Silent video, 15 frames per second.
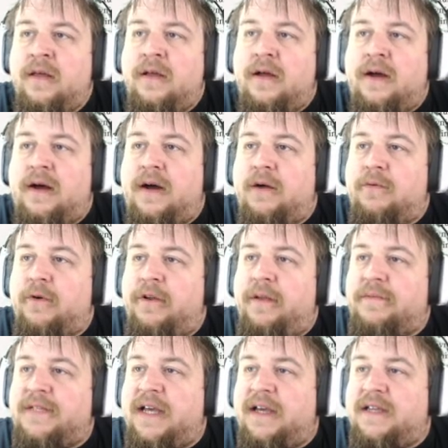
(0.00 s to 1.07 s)
Uh, Rhodium
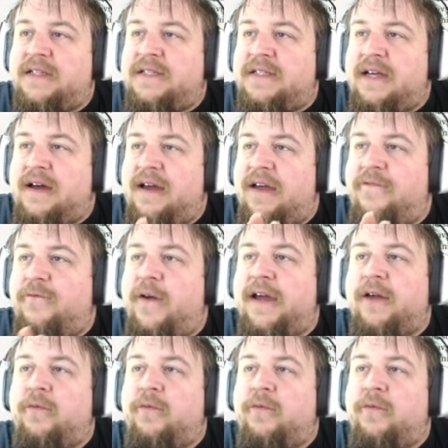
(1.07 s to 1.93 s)
says, uh, if we can